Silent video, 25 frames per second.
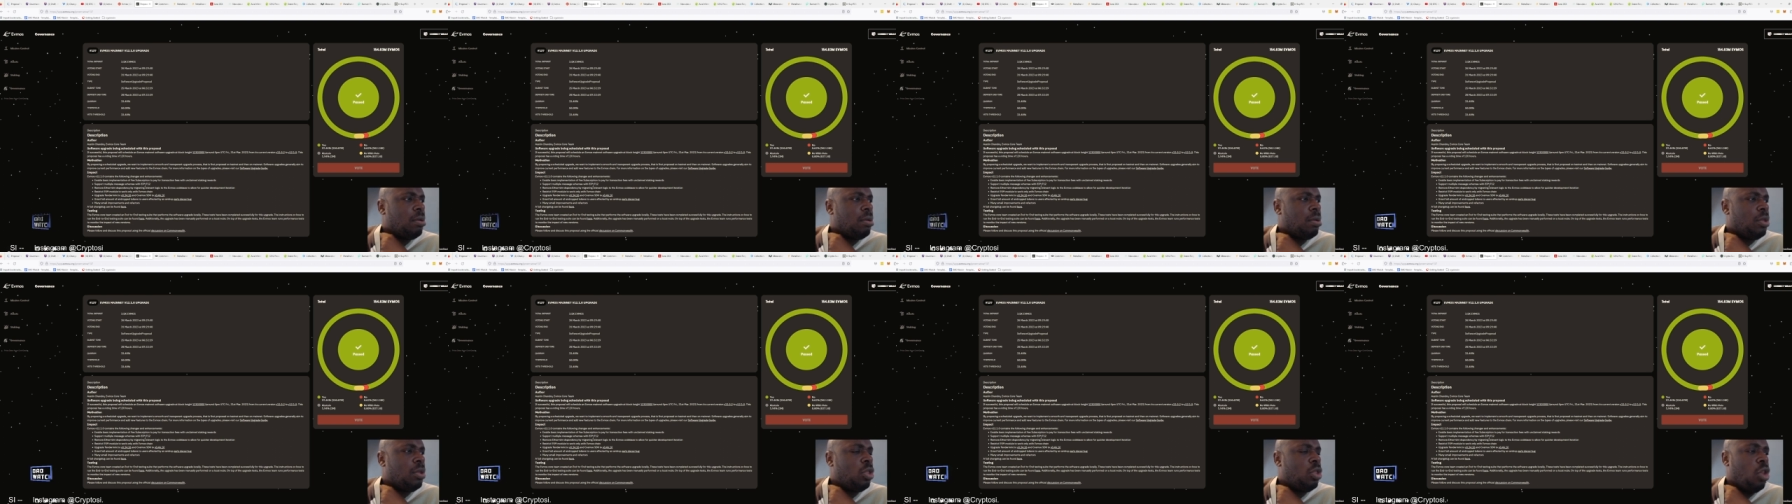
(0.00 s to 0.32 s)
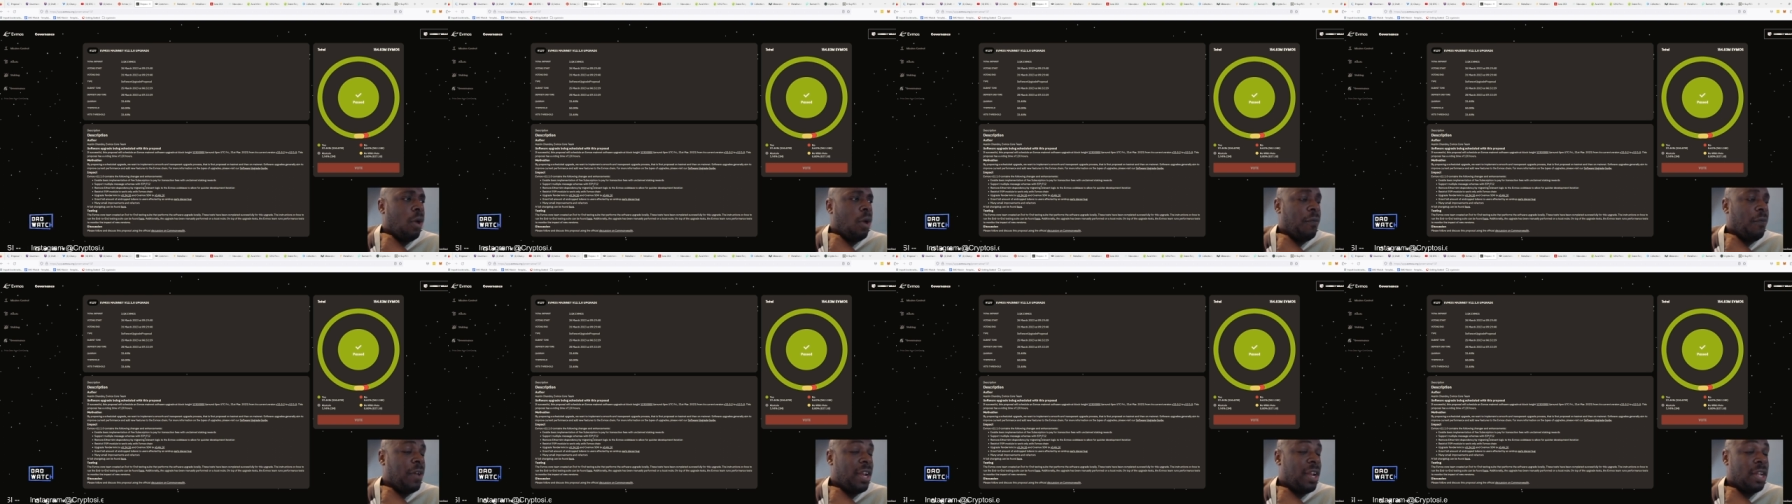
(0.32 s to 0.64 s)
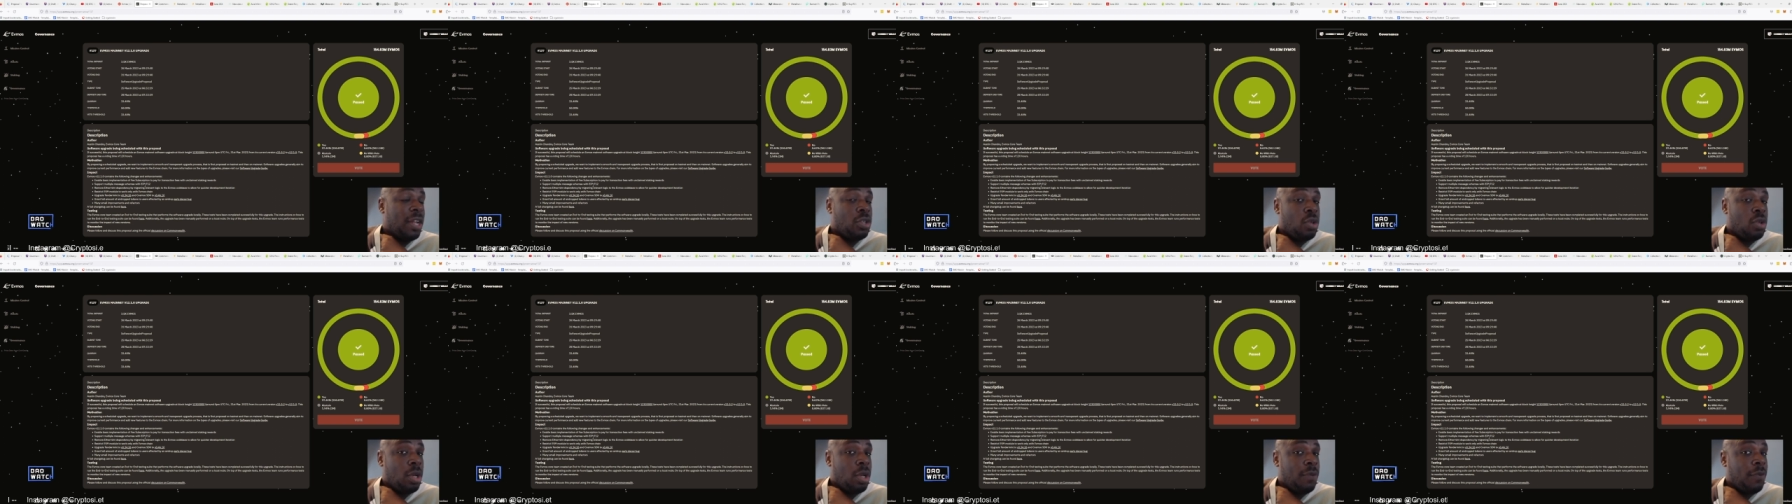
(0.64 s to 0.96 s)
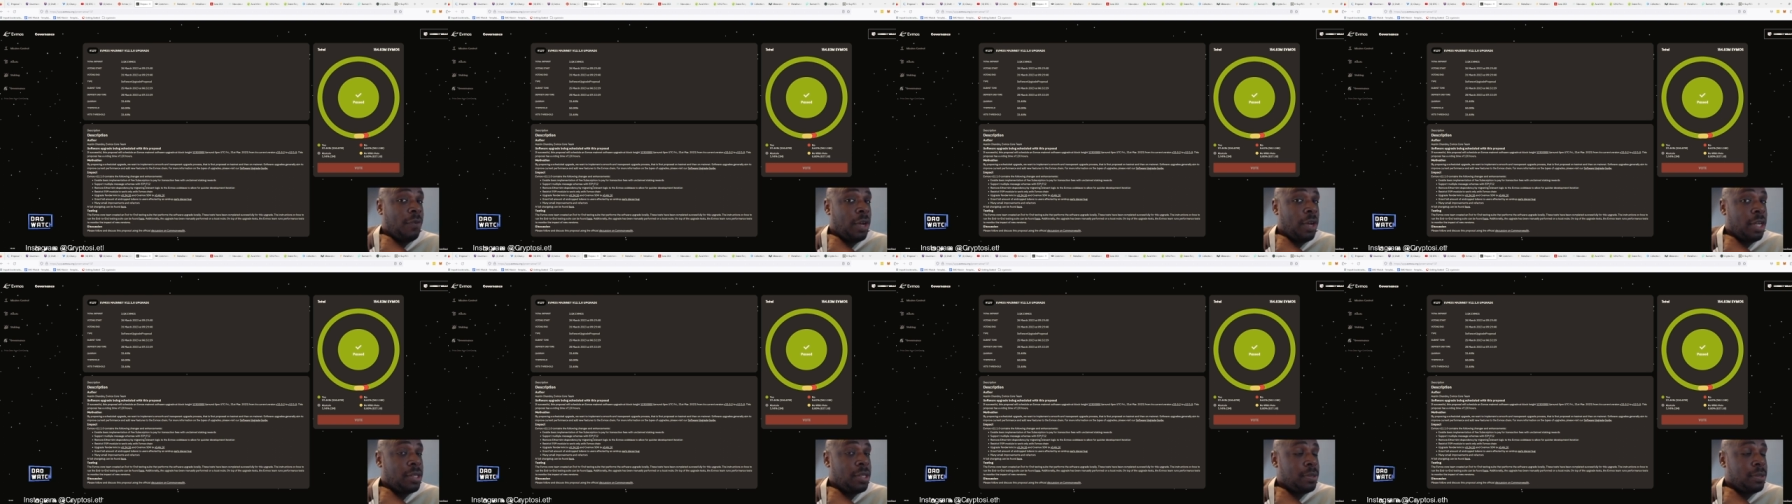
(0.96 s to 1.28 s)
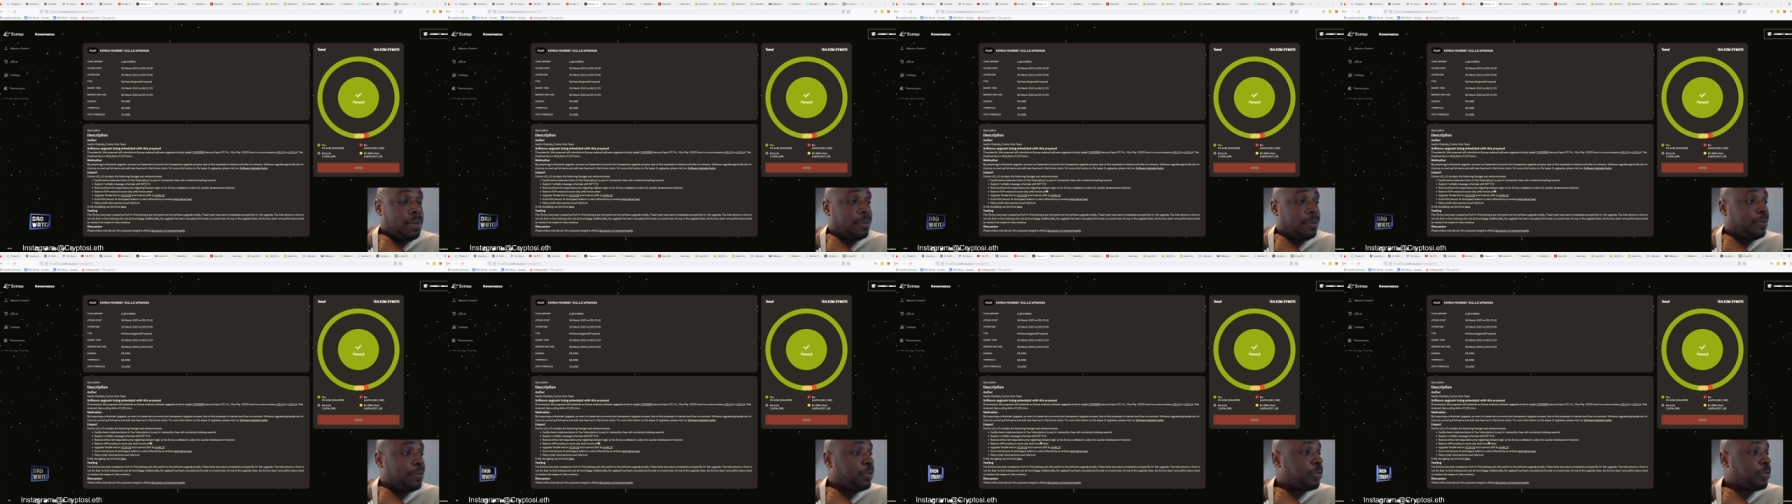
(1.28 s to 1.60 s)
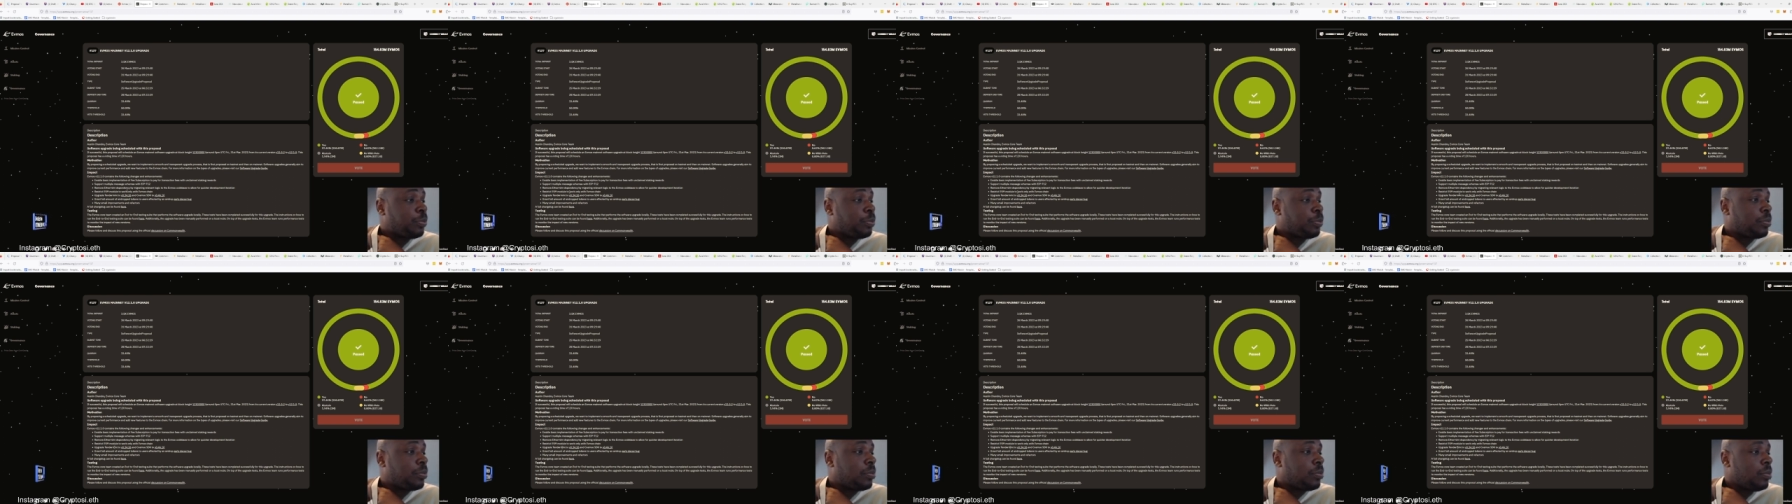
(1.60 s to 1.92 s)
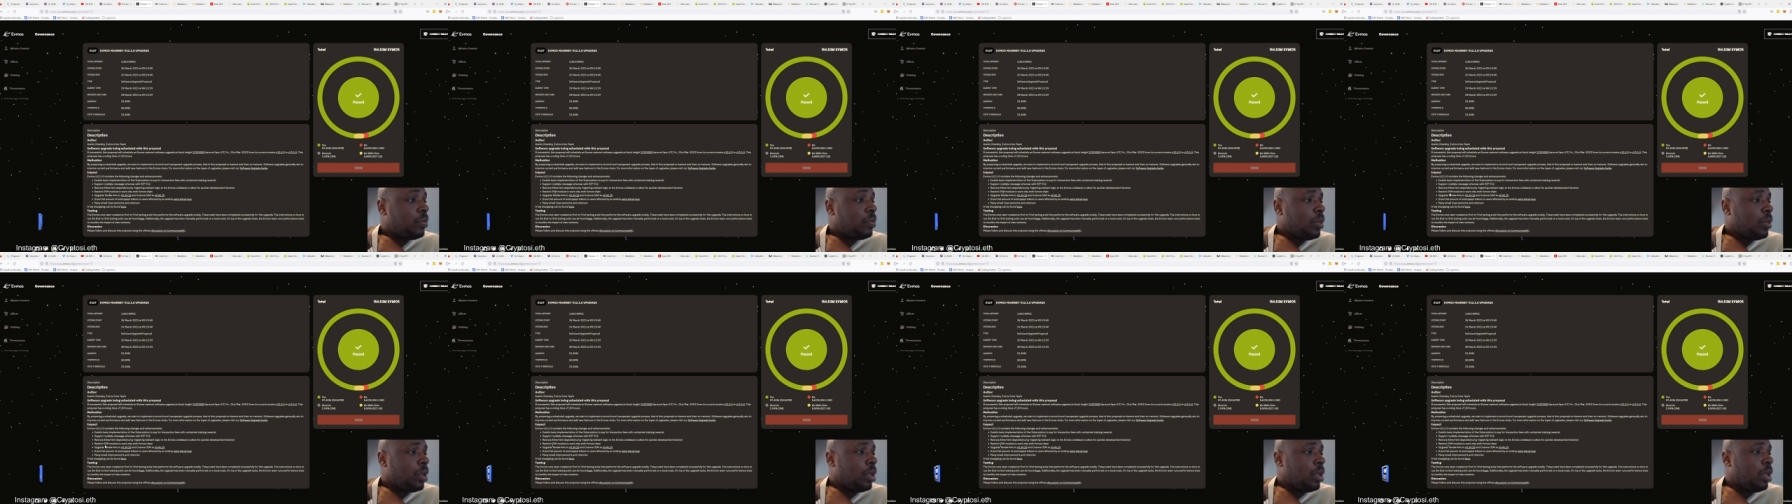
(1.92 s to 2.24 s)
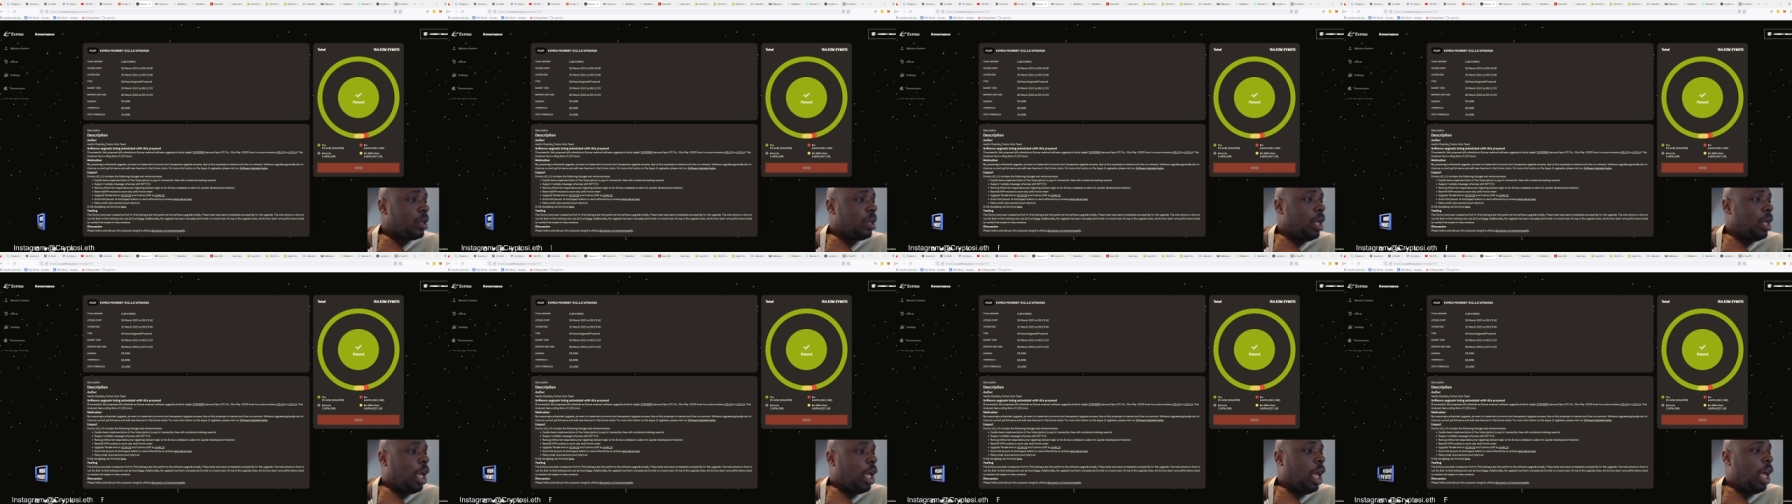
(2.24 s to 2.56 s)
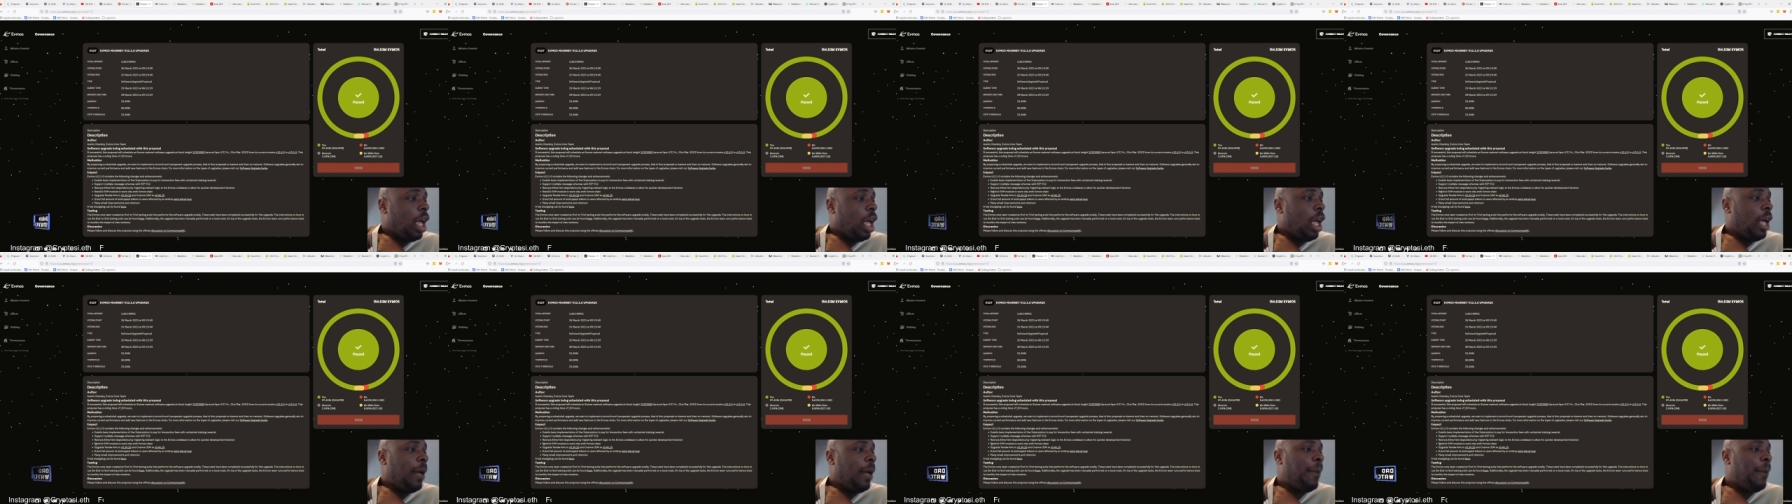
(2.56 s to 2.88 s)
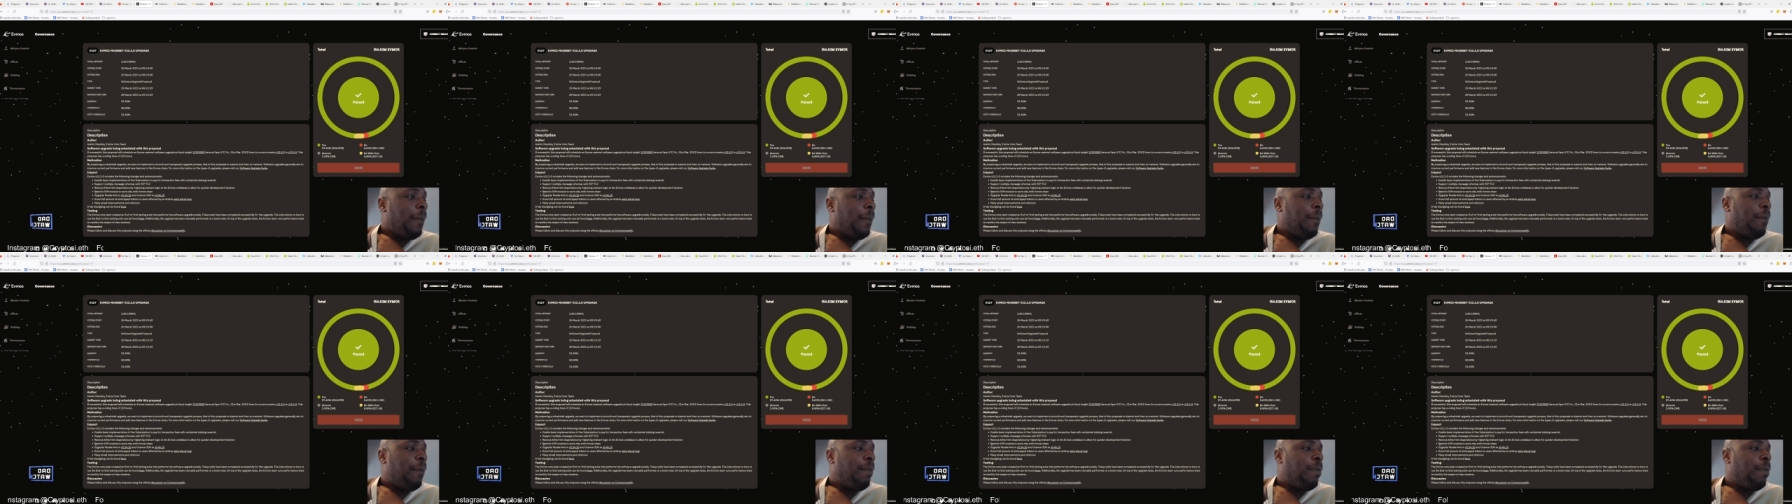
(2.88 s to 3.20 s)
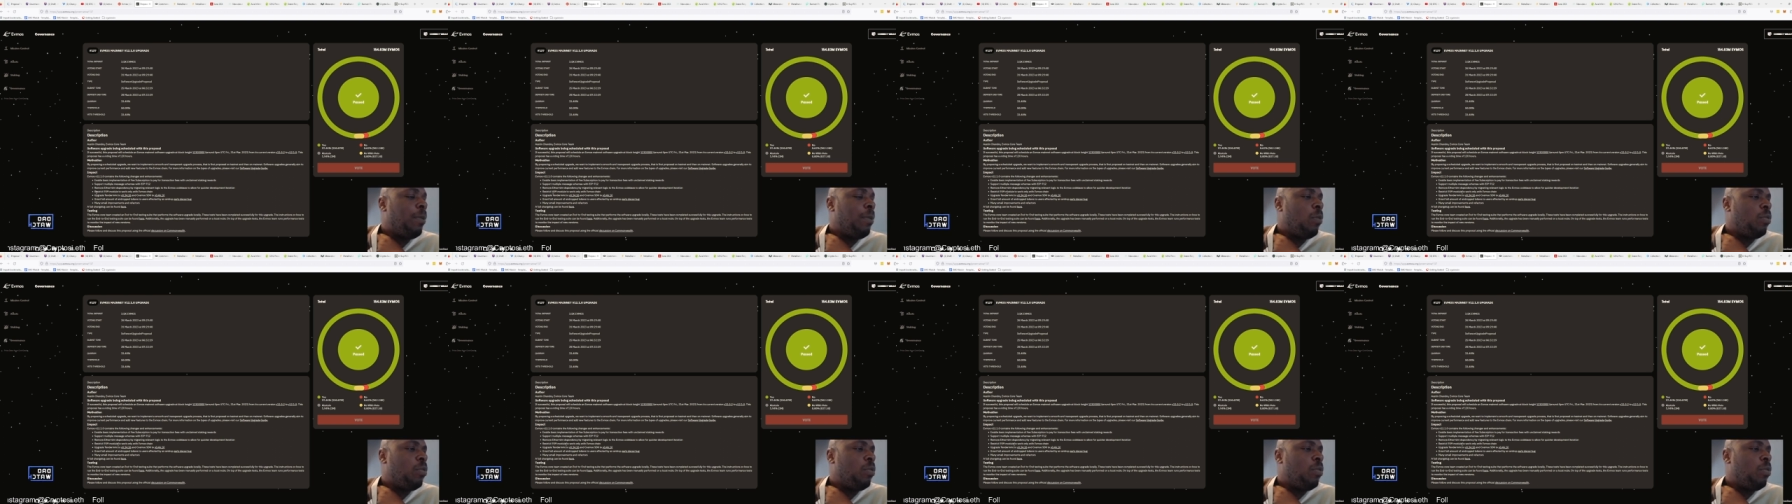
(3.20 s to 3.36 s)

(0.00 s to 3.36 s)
Not financial advice. Um,